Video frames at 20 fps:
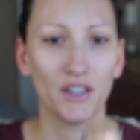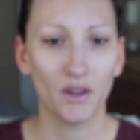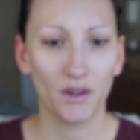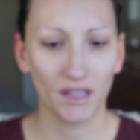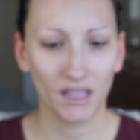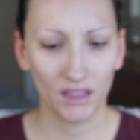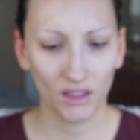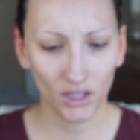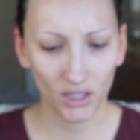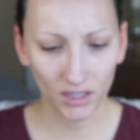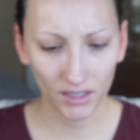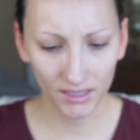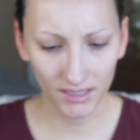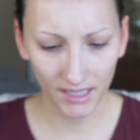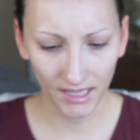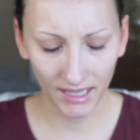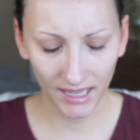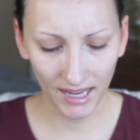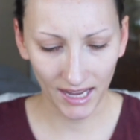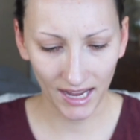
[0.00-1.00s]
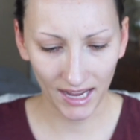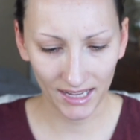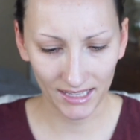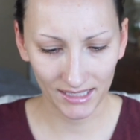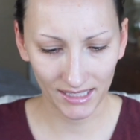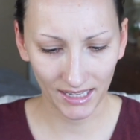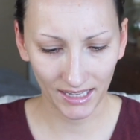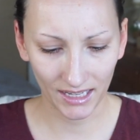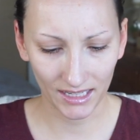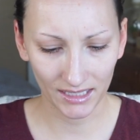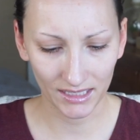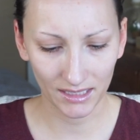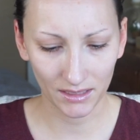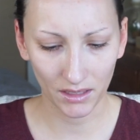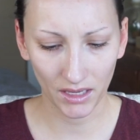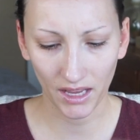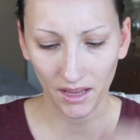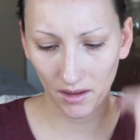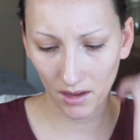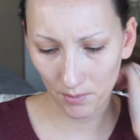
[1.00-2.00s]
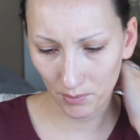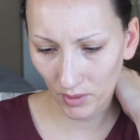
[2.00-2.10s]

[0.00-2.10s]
know, it looks like it has like a